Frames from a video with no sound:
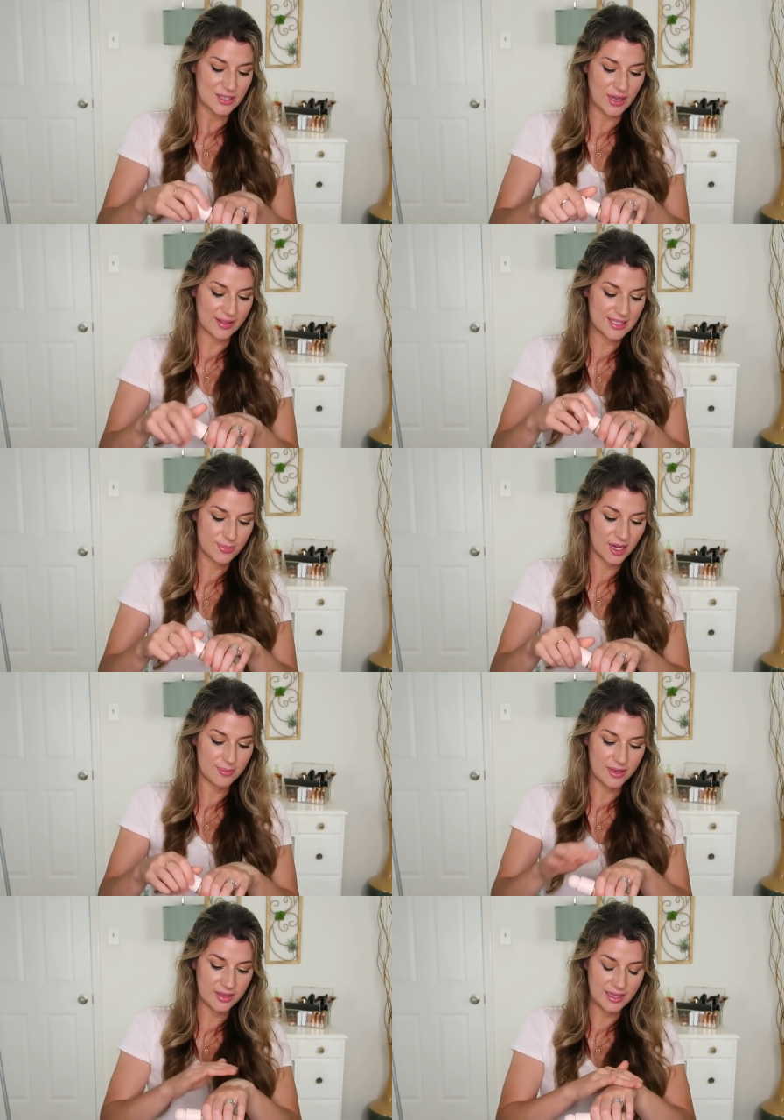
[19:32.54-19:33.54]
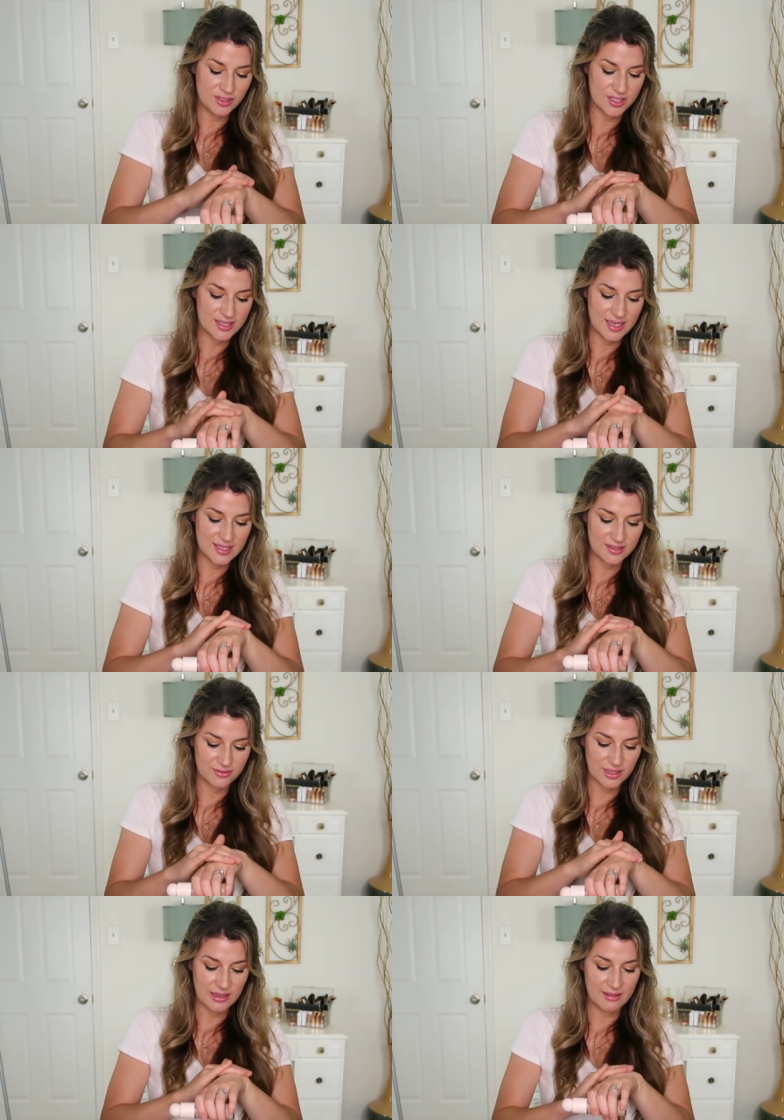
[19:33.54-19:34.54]
So yeah, the spreadability just
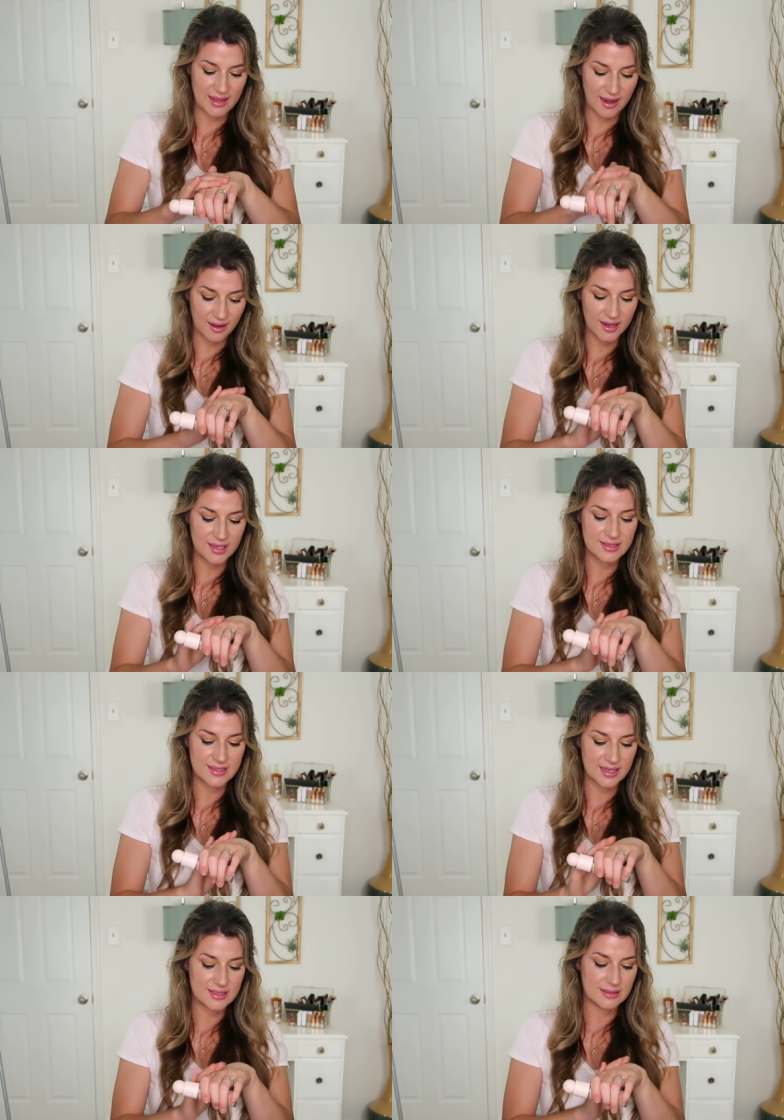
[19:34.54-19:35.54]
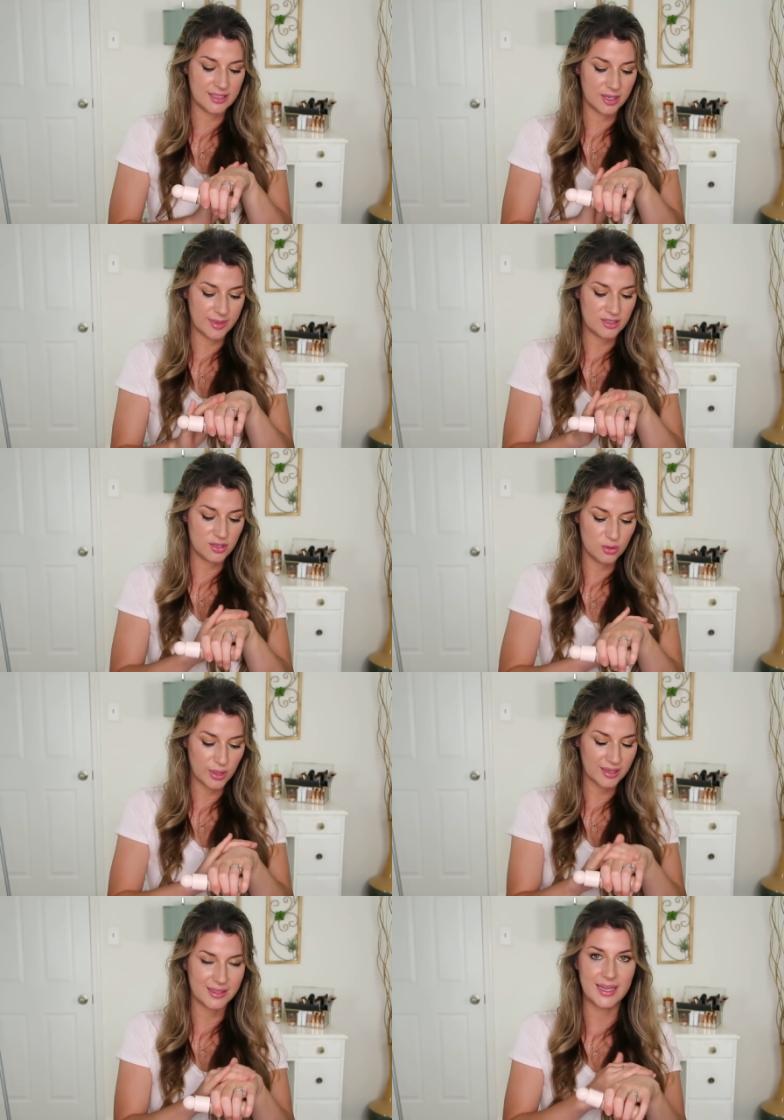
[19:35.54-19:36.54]
isn't really there. It sets a little bit too
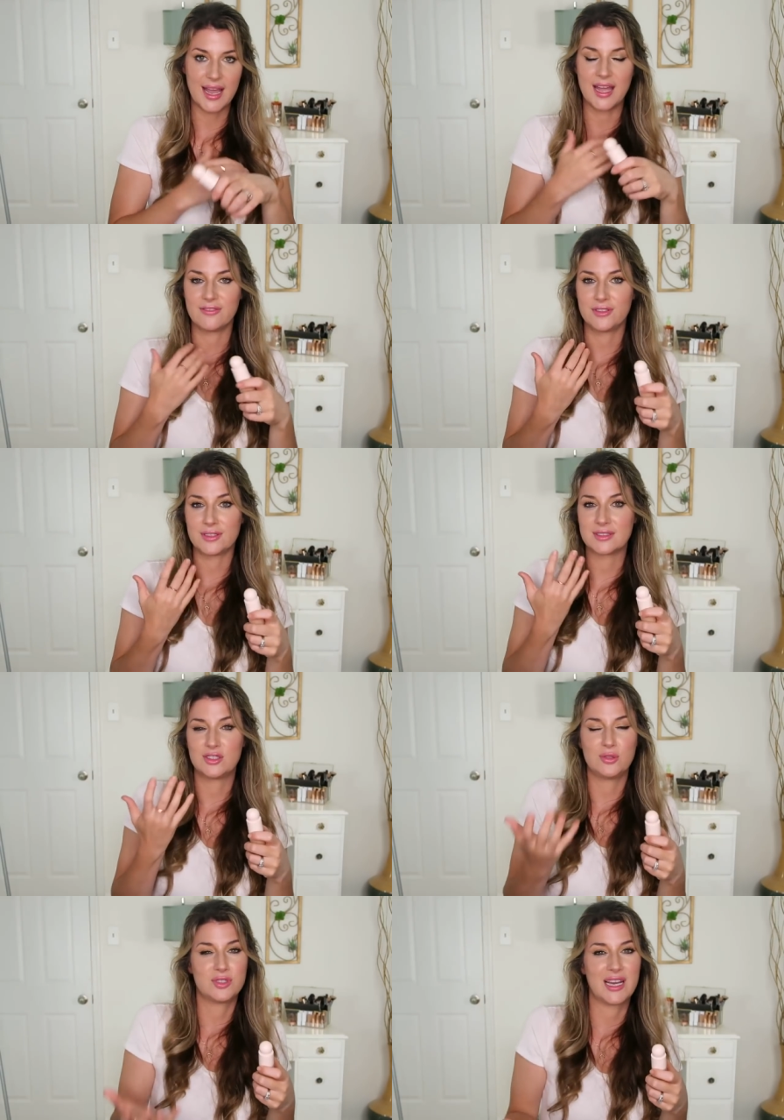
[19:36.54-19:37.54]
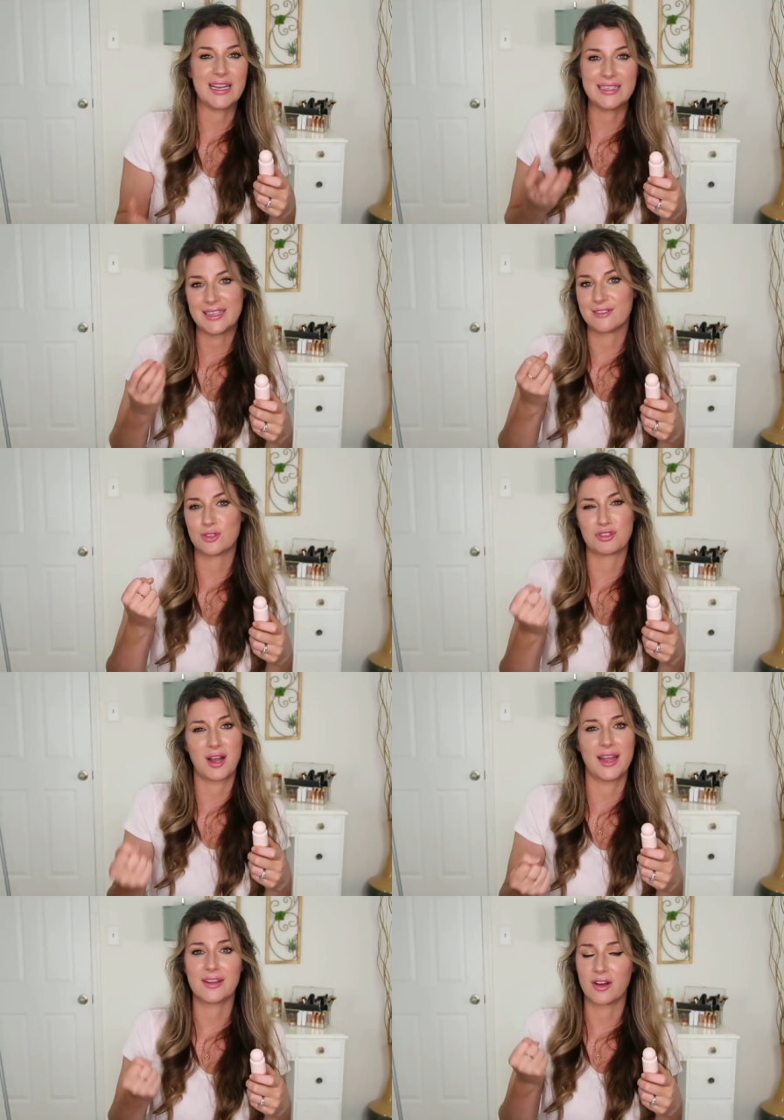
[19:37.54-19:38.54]
quickly and feels too tight and
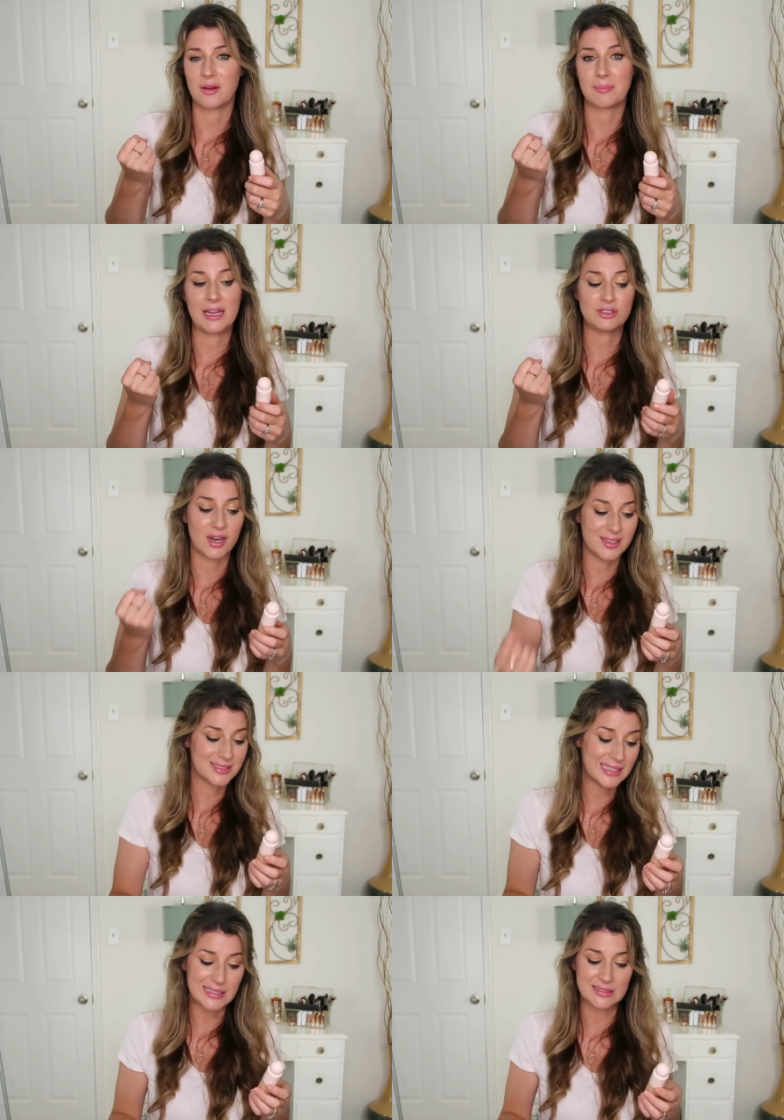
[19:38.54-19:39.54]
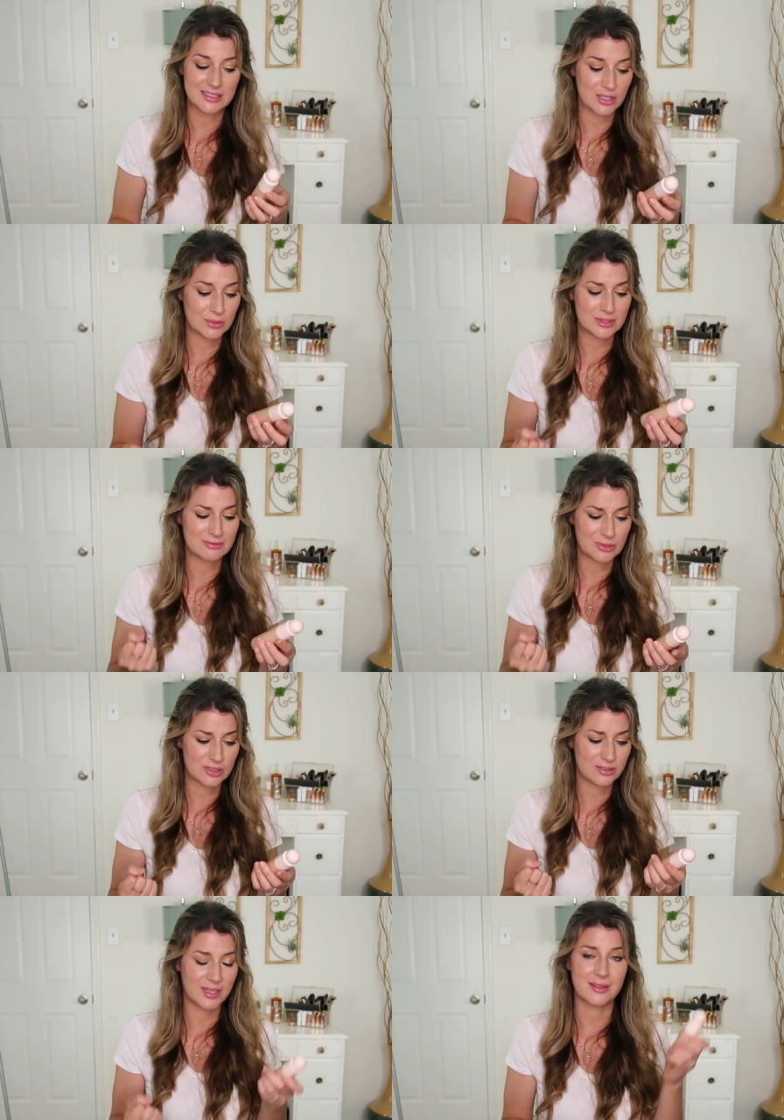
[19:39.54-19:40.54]
drying on my dry skin. So
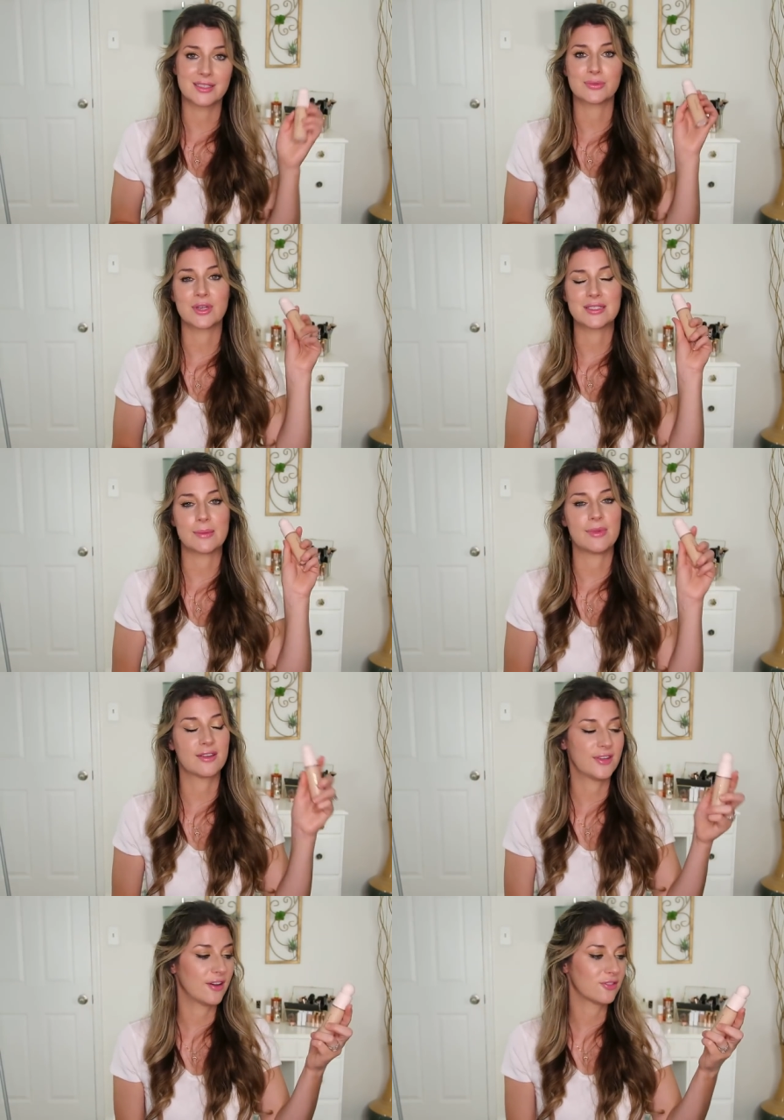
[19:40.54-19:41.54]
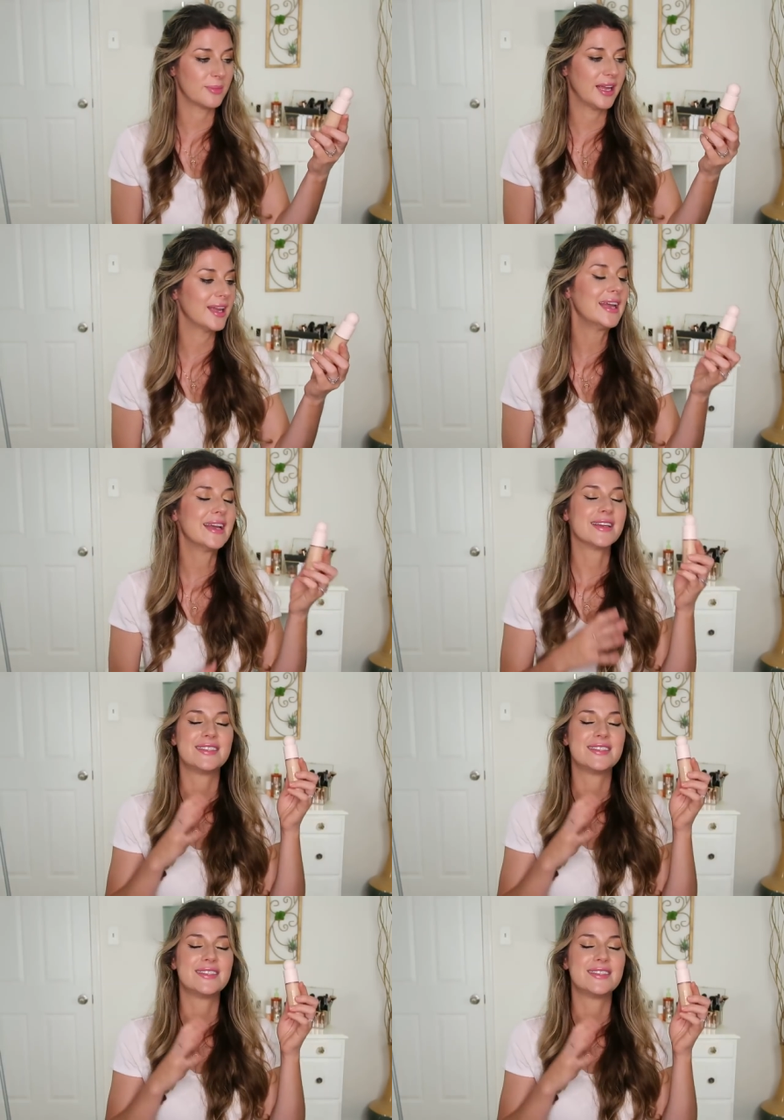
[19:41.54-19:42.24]
unfortunately, this was a big fail for me.